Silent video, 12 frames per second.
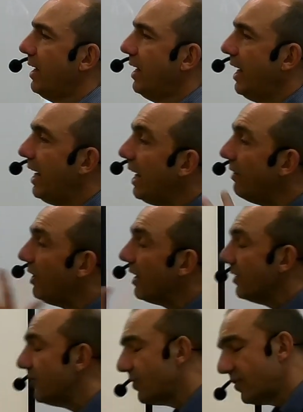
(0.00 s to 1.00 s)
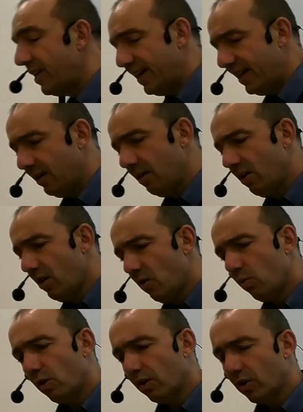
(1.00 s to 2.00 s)
hearing and seeing
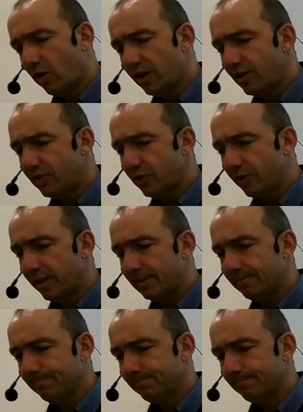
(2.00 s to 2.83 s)
what God is doing.